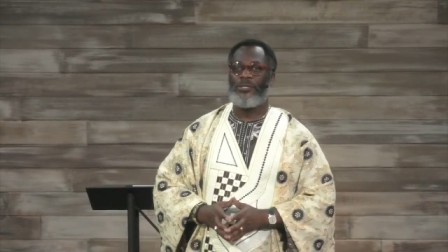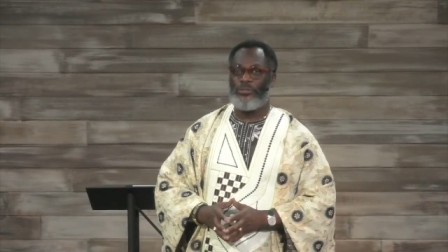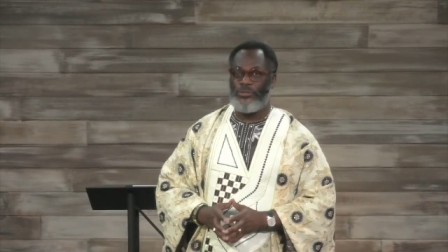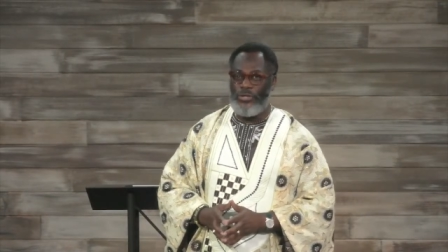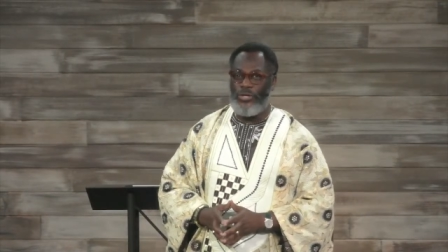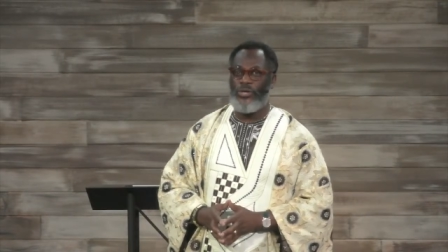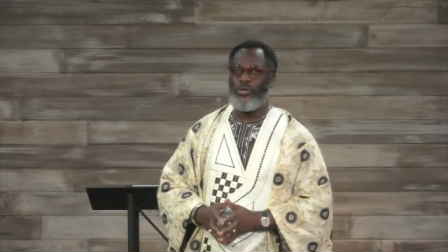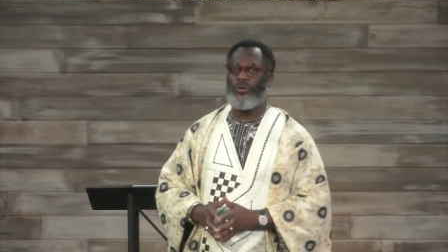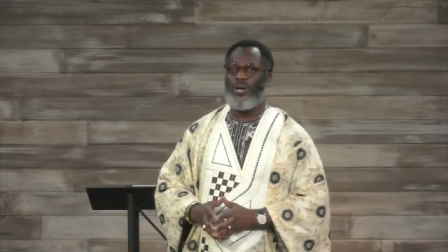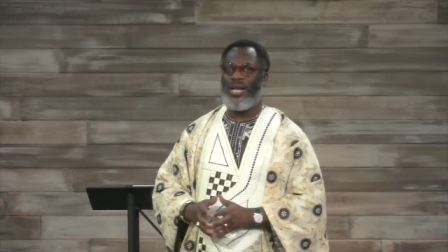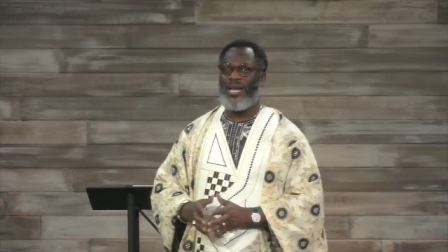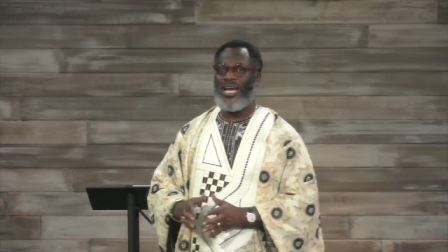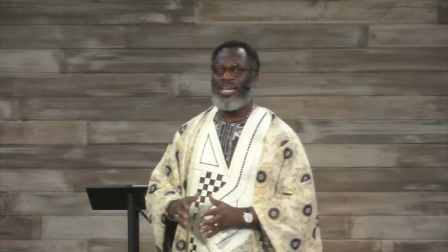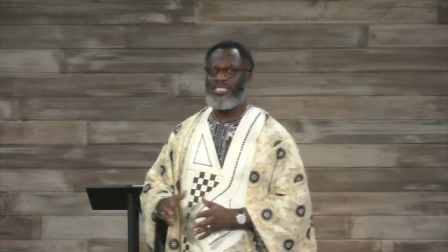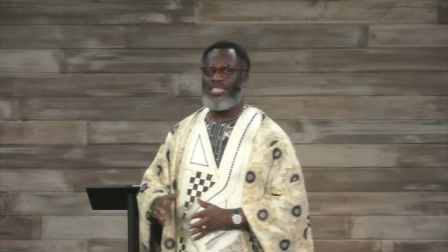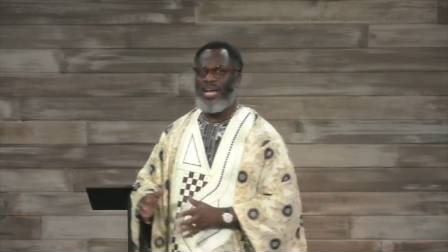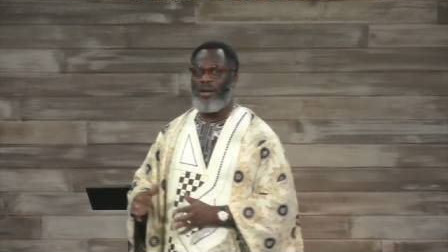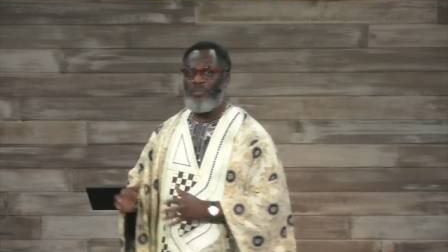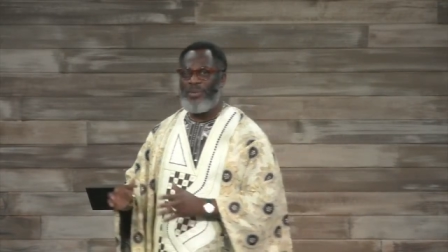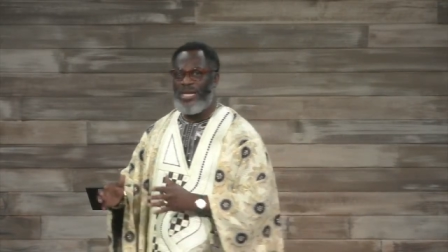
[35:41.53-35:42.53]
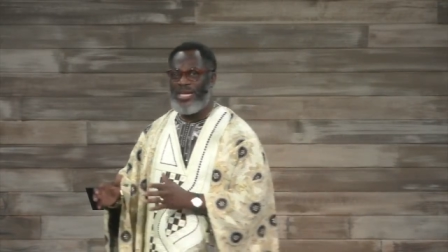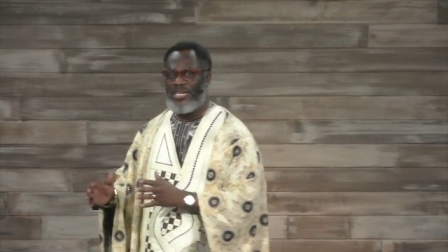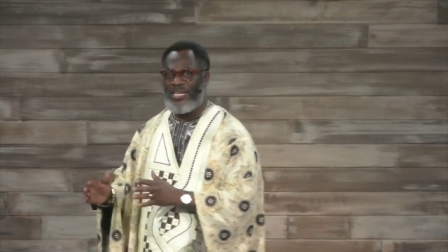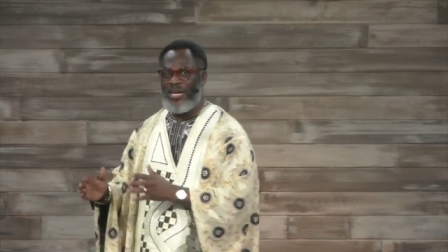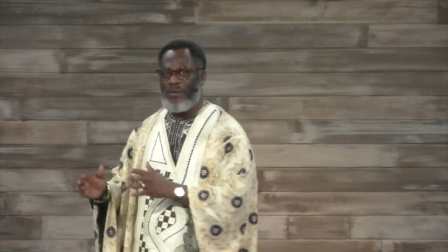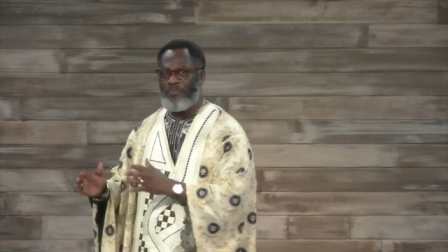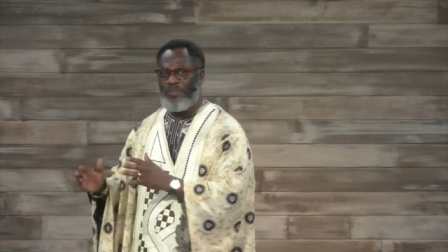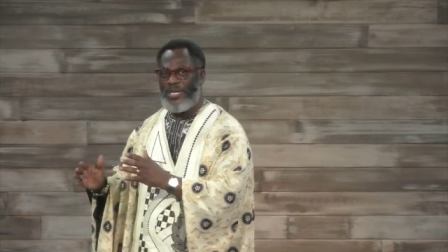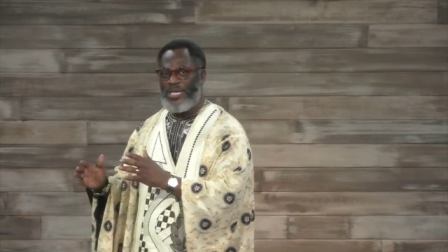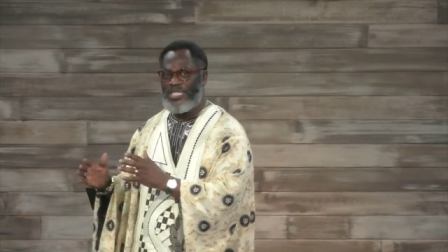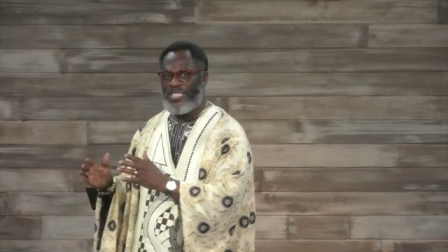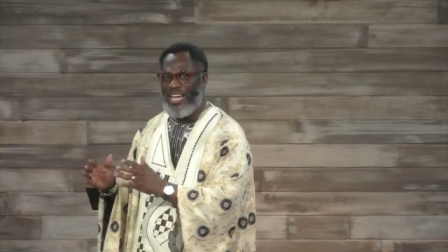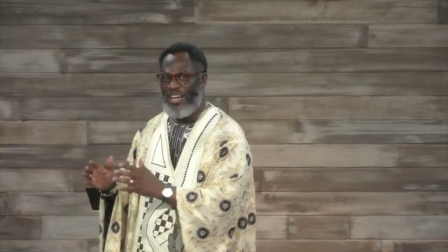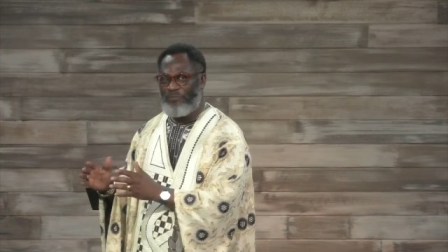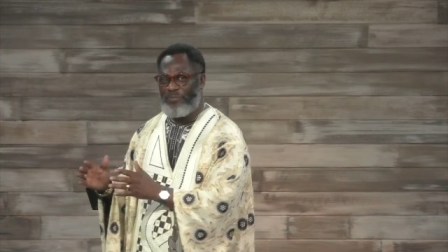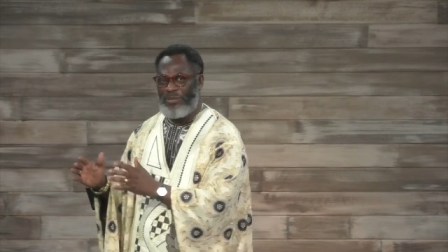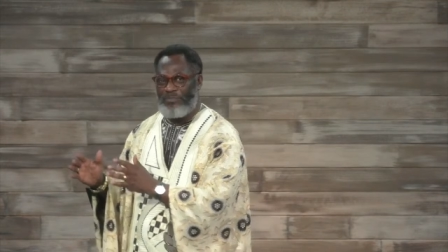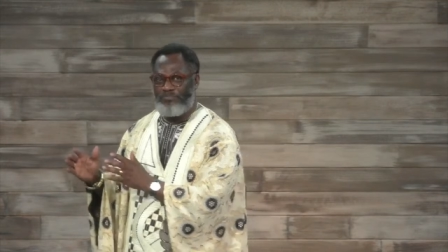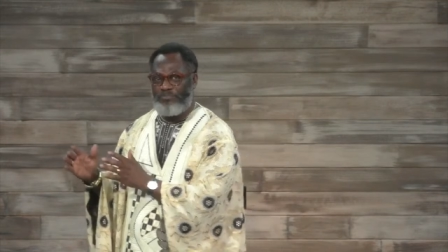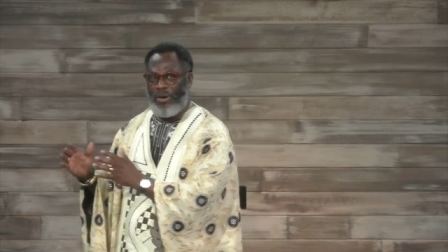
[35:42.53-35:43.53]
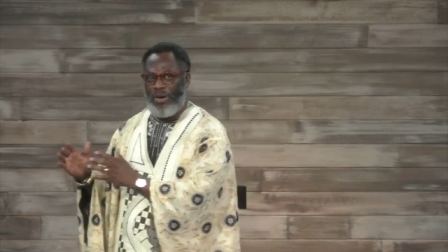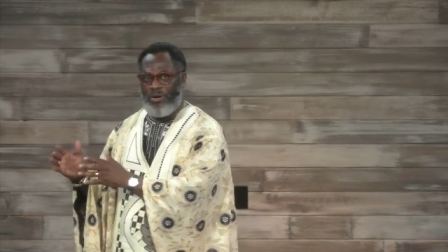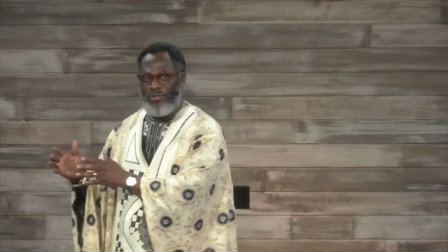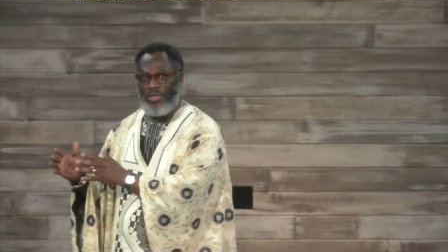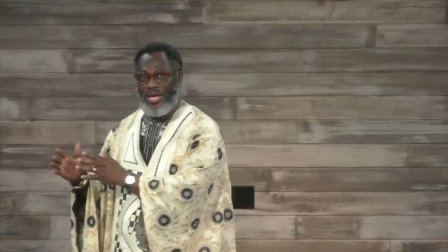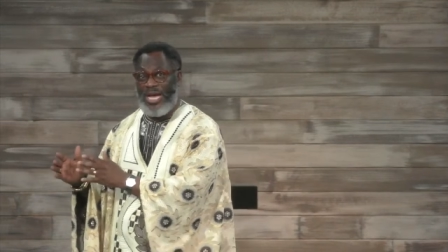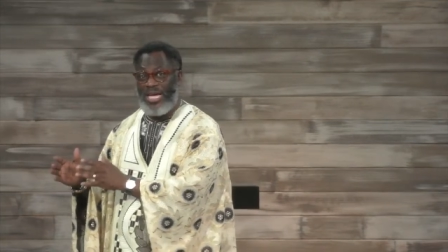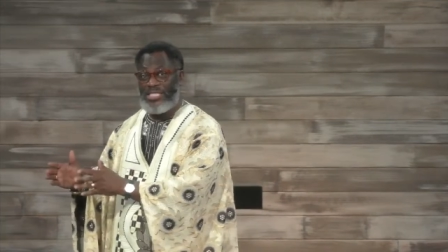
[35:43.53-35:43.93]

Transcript: Do you realize how many companies have been birthed